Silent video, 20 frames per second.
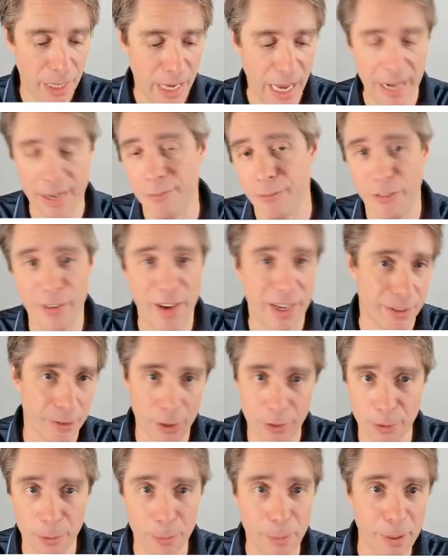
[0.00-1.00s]
And in fact,
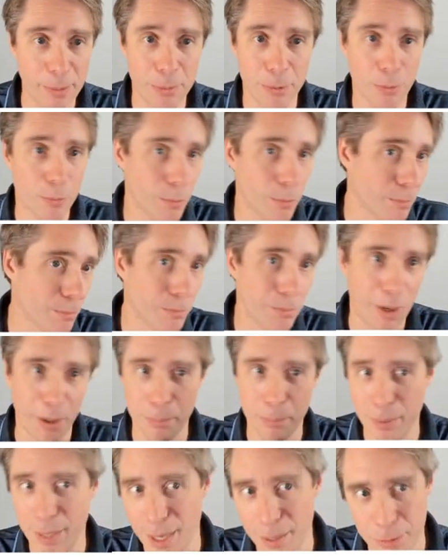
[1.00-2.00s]
other people
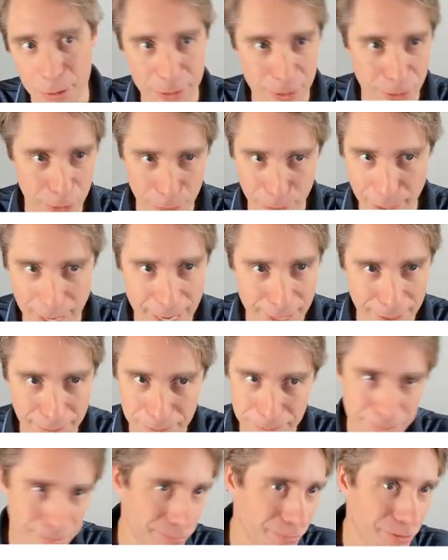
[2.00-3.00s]
might be able to create